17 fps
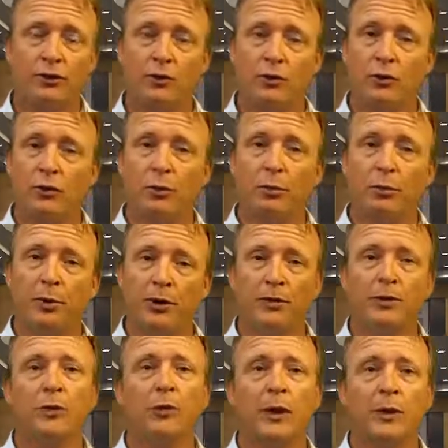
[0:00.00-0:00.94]
to
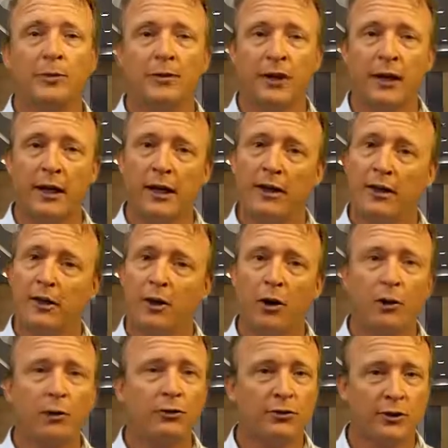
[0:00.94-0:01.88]
build your website,
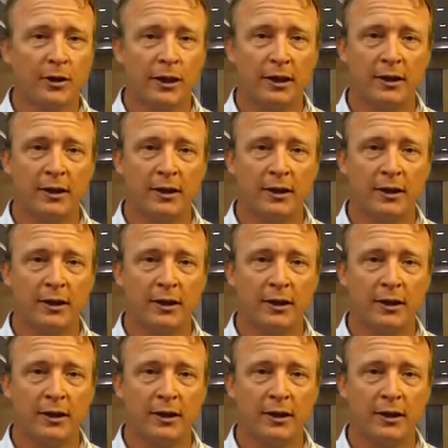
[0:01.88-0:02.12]
host